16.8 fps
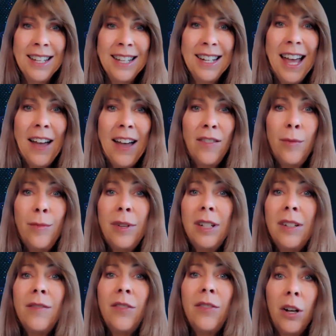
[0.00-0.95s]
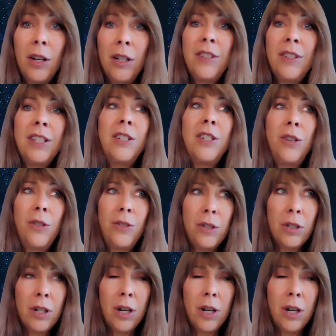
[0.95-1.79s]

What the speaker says: And having been involved in user